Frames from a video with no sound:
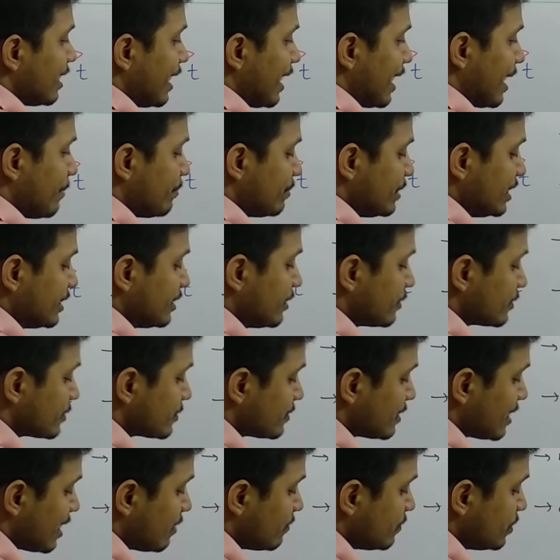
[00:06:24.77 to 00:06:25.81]
Amplitude. So
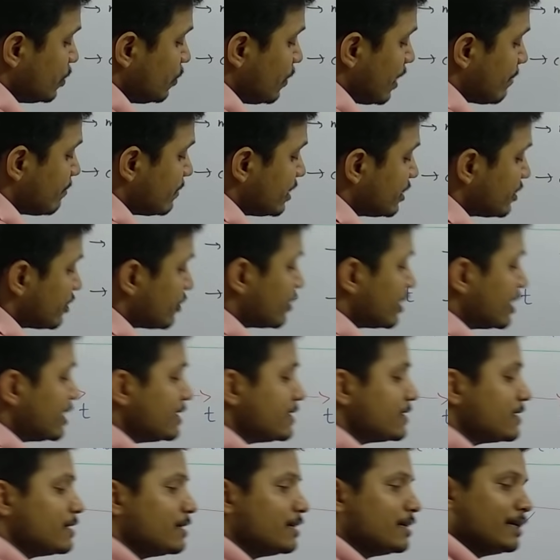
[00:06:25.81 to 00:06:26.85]
now new amplitude
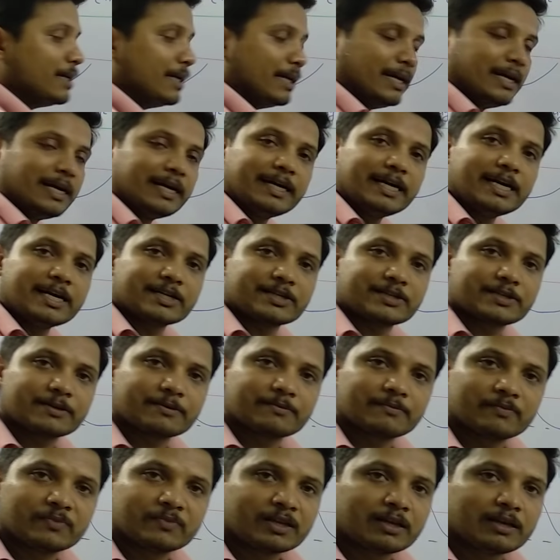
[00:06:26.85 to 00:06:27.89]
is A dash.
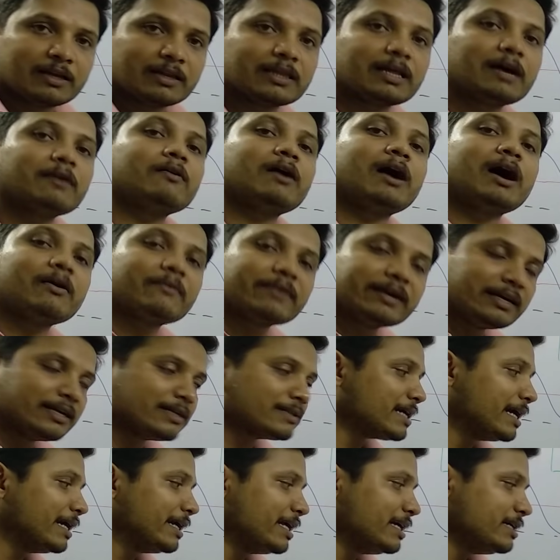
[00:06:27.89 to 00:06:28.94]
Now how it is
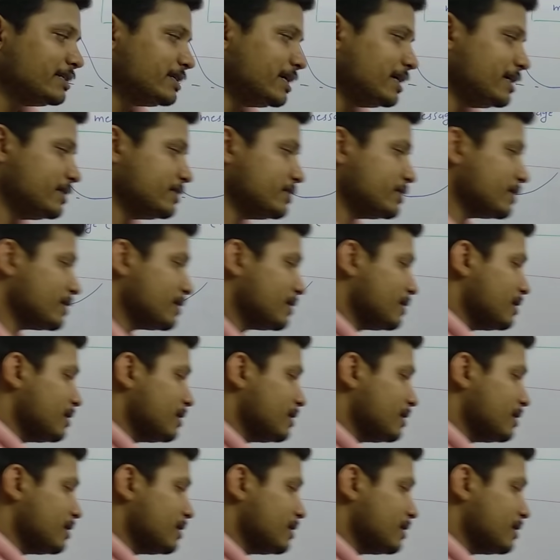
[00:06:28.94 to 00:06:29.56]
getting change?